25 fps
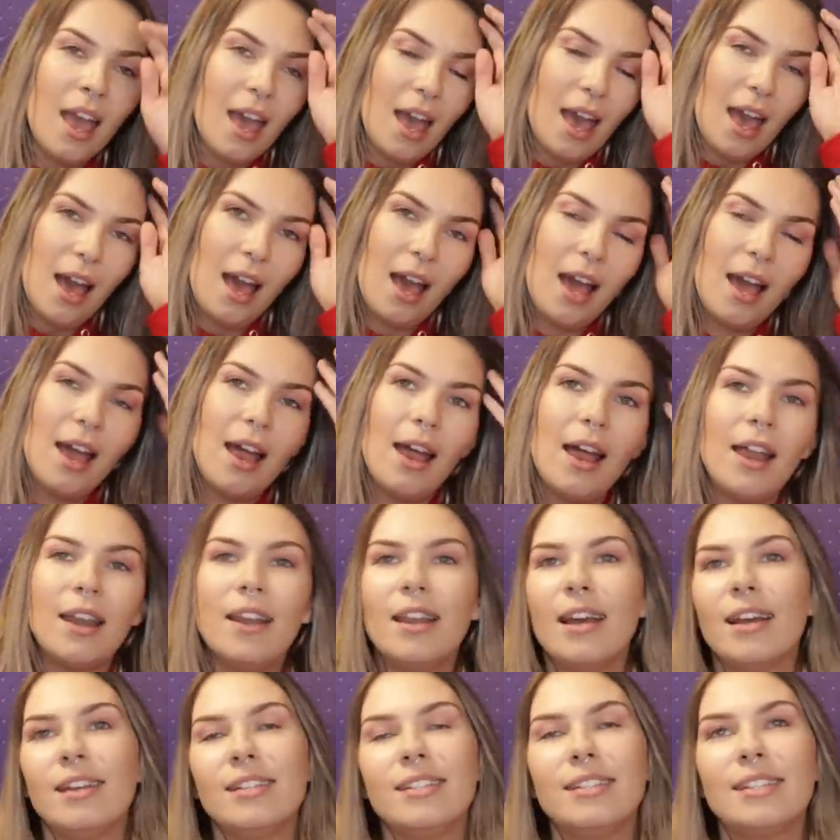
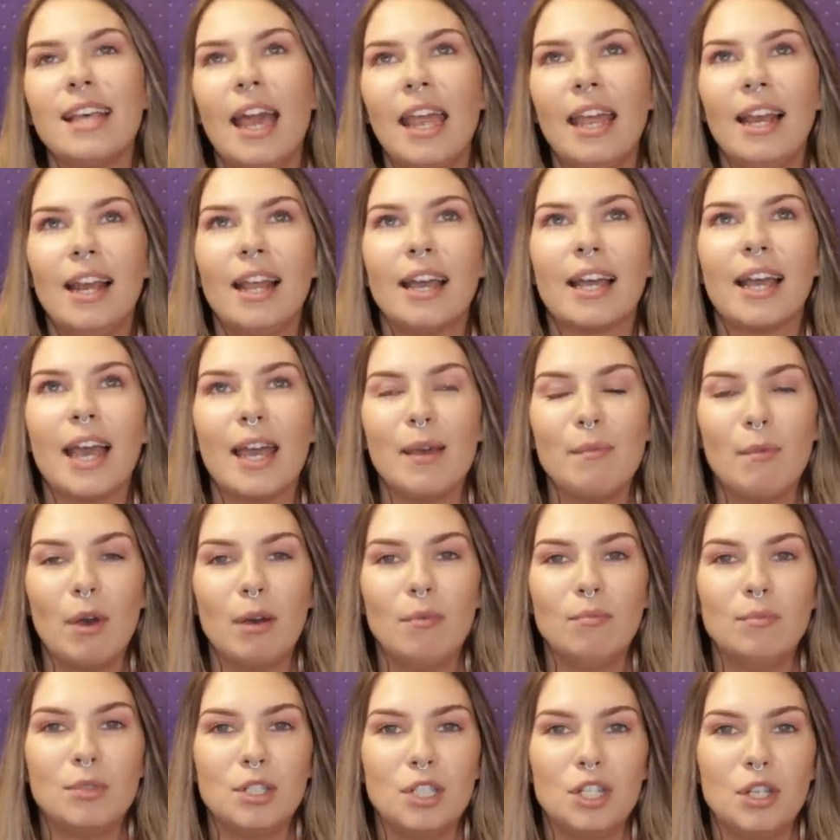and a sailor came
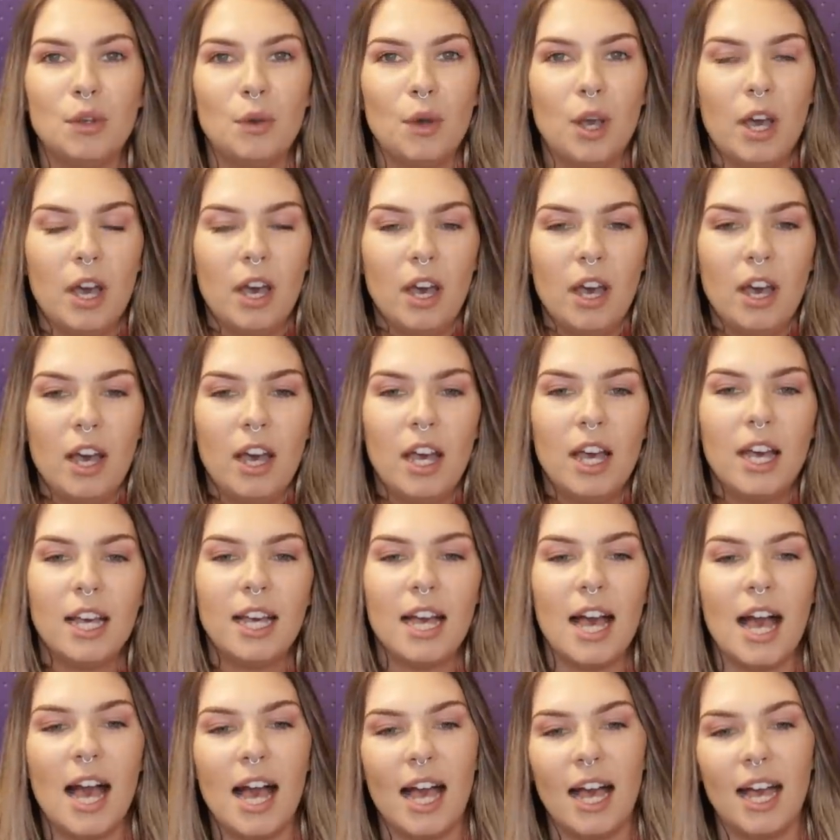up to
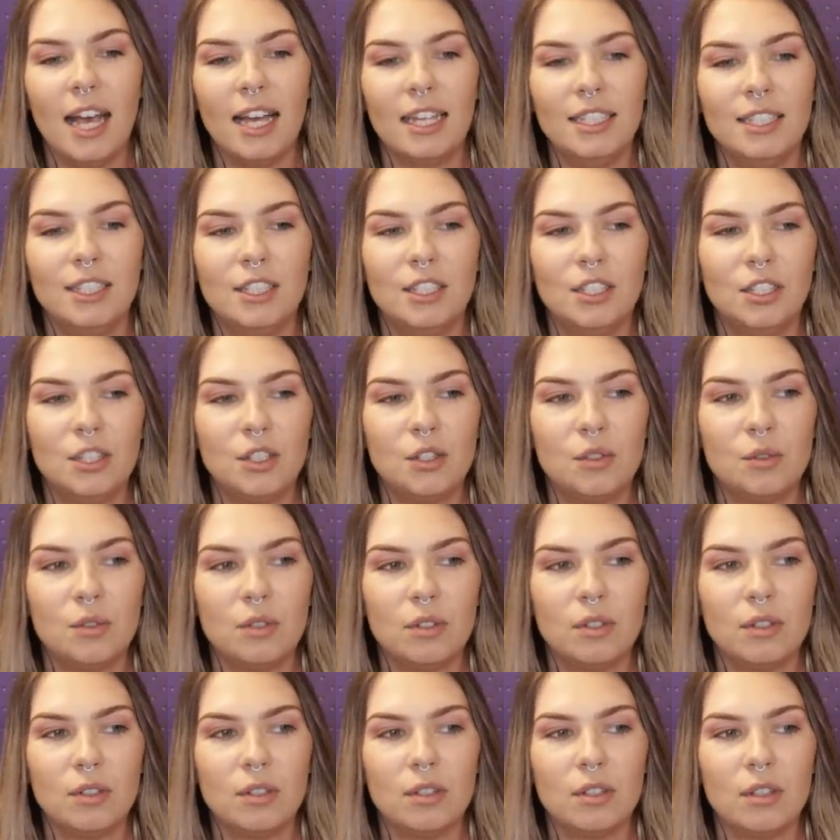her and
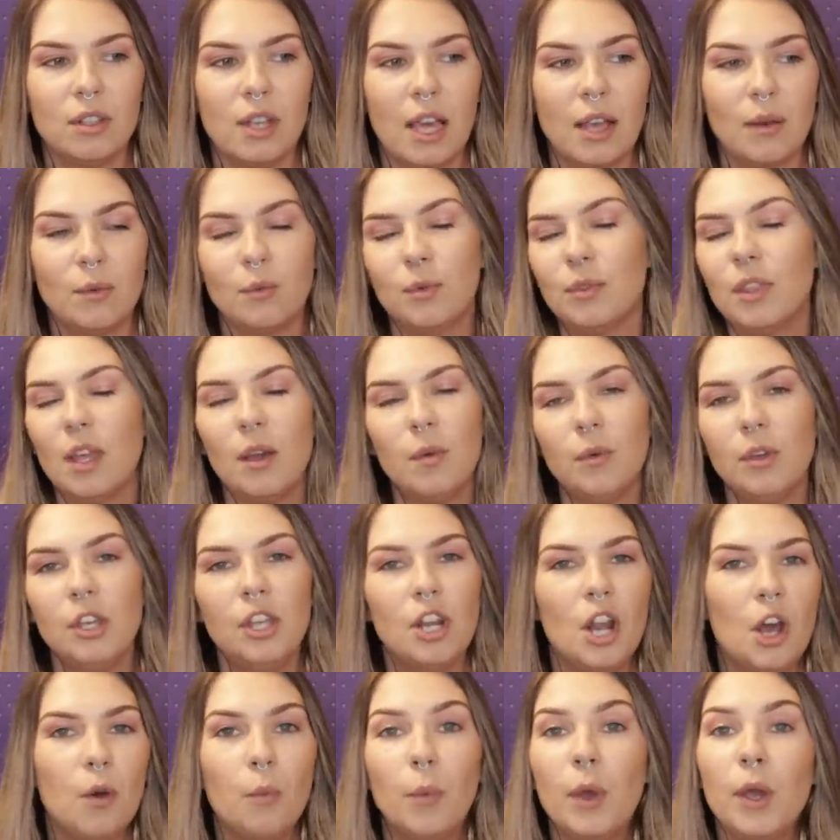like
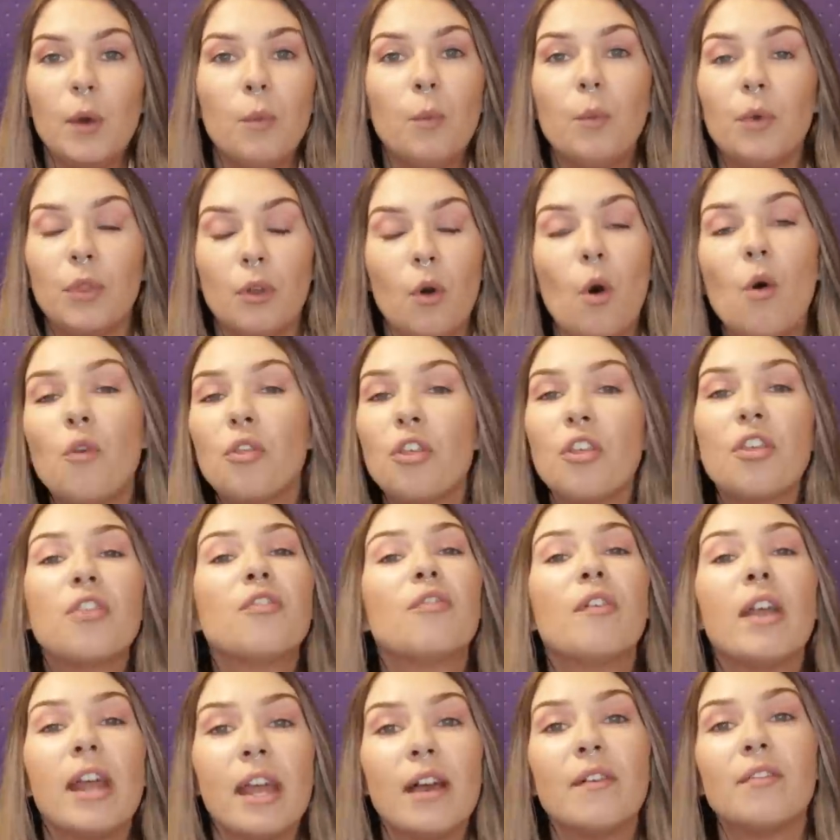you know we, we, all the
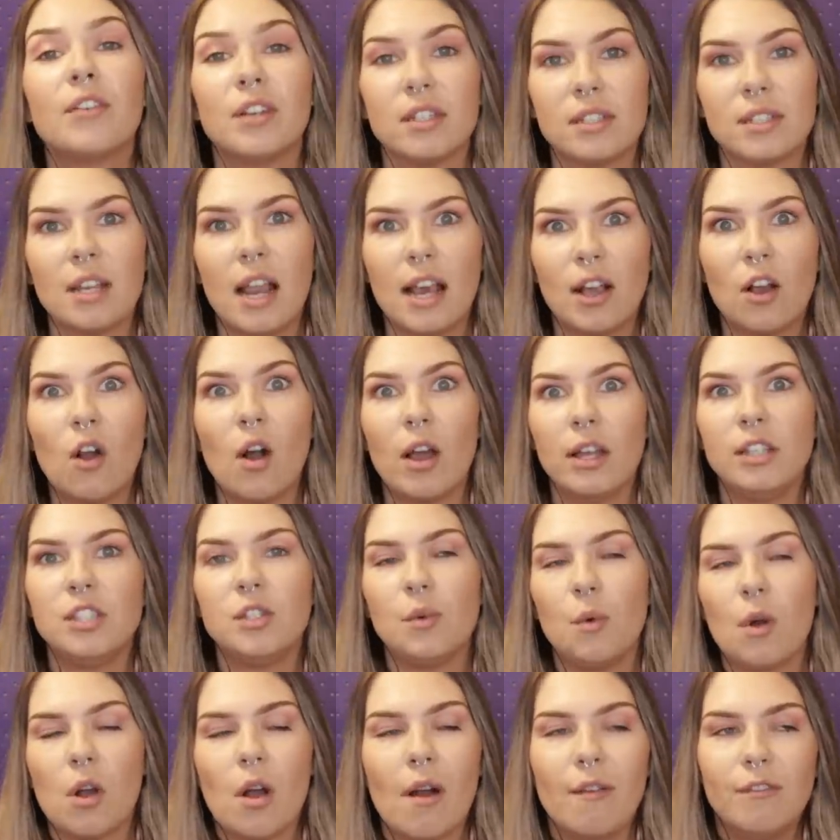three of us like got
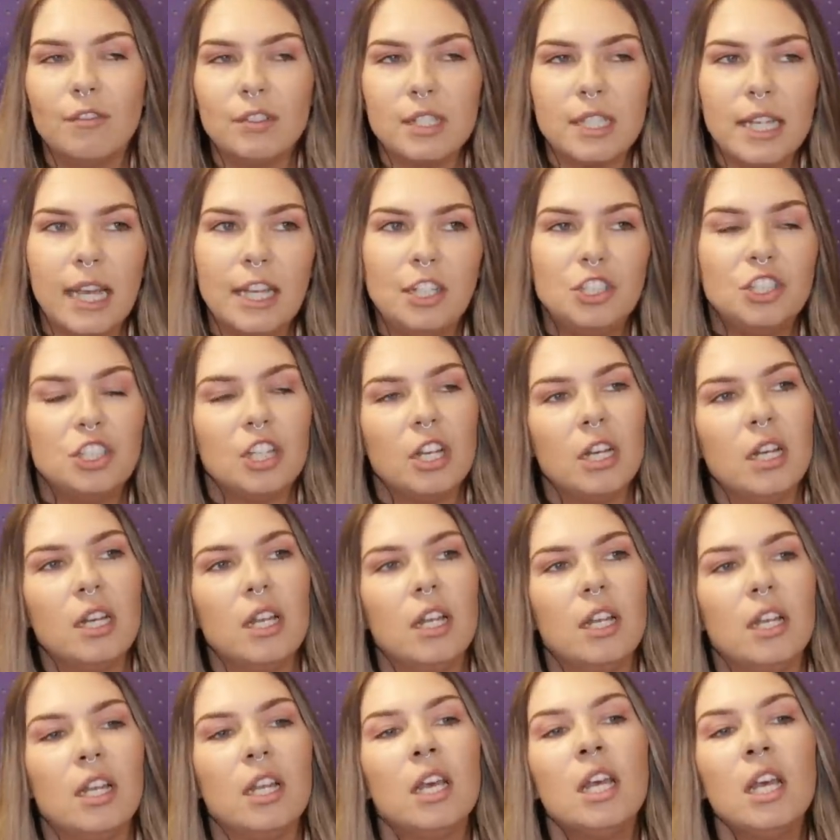into a conversation
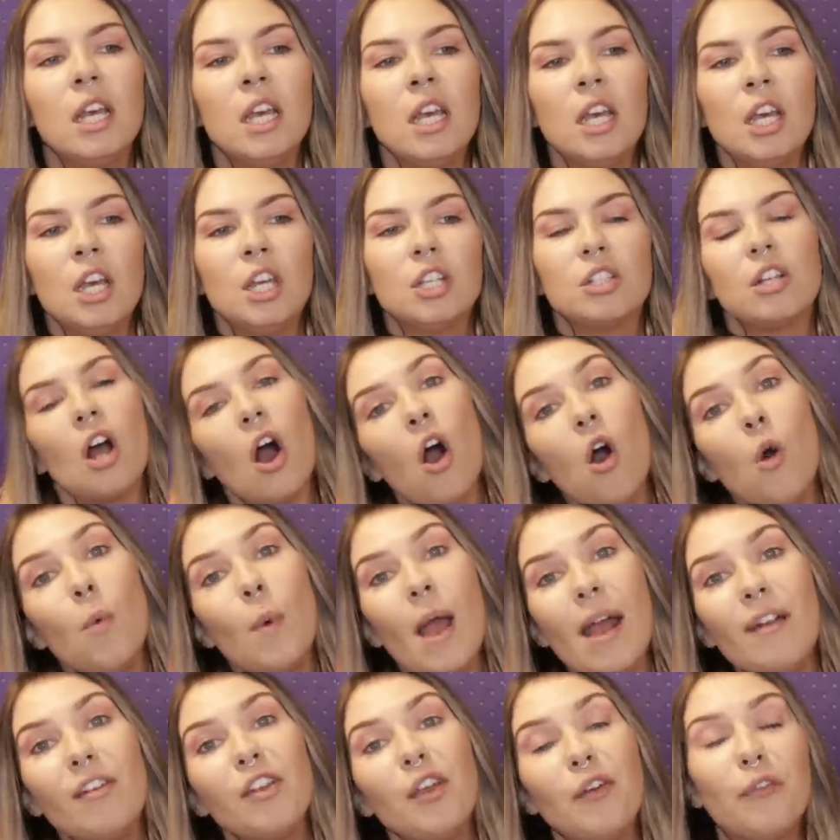and oh
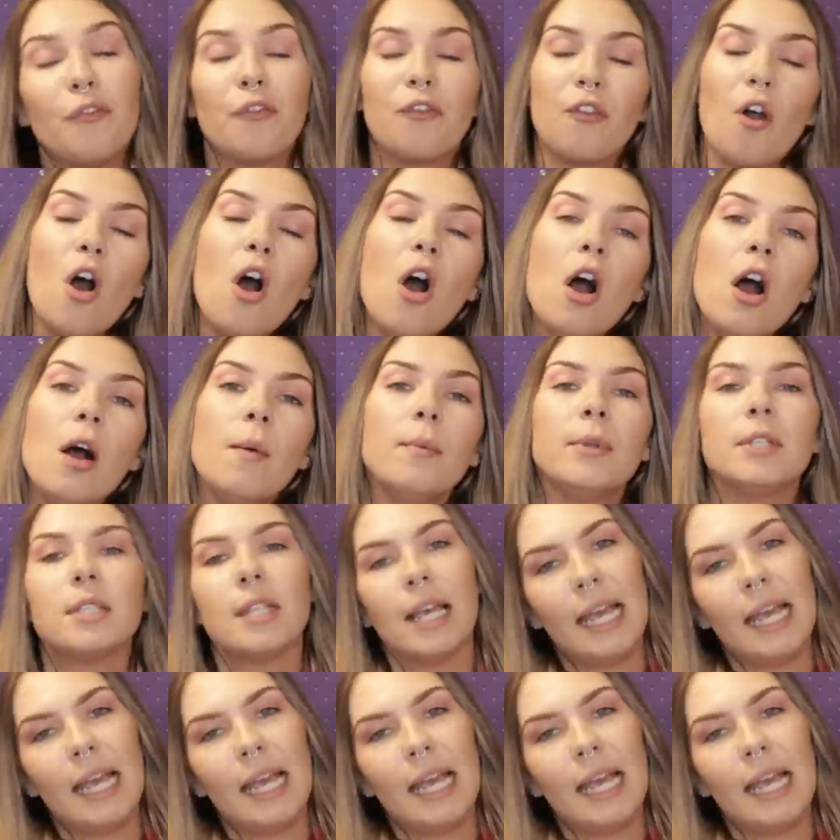where are you from